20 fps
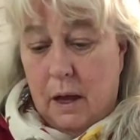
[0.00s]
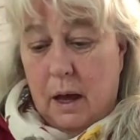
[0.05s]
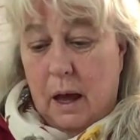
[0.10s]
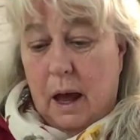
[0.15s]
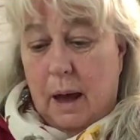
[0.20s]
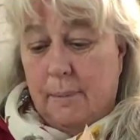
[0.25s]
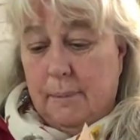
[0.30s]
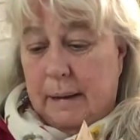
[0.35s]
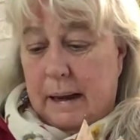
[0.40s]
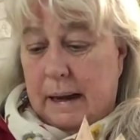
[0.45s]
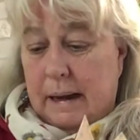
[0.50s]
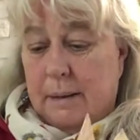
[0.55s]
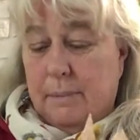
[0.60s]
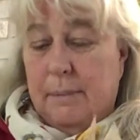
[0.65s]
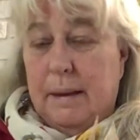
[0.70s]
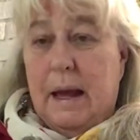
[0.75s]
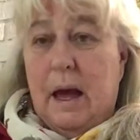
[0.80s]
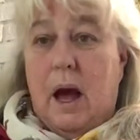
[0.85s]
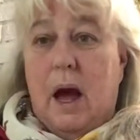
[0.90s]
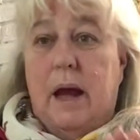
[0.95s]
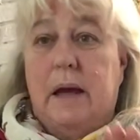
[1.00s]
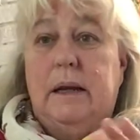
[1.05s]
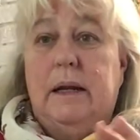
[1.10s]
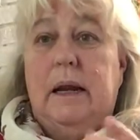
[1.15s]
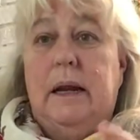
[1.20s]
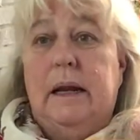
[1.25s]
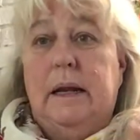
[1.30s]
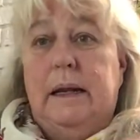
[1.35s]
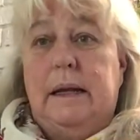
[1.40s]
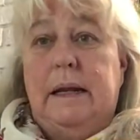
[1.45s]
I'm getting behind
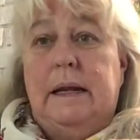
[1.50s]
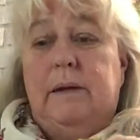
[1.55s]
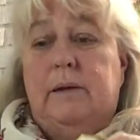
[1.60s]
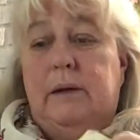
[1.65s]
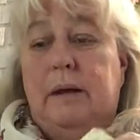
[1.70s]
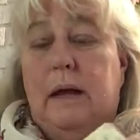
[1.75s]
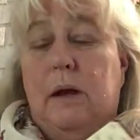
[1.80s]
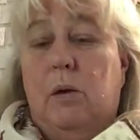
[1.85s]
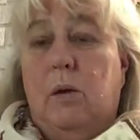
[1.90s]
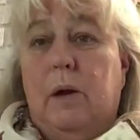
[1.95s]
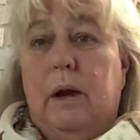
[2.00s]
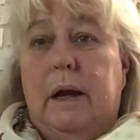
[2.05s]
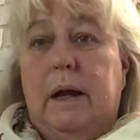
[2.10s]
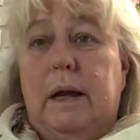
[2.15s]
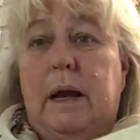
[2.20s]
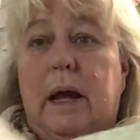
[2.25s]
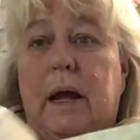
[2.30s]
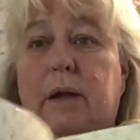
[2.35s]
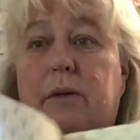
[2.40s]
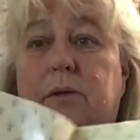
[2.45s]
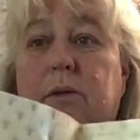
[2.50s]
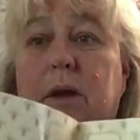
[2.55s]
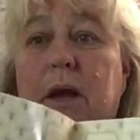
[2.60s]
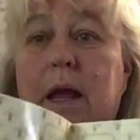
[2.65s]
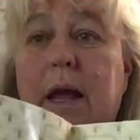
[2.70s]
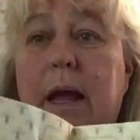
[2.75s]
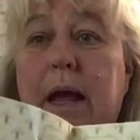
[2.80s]
and I need to get organized.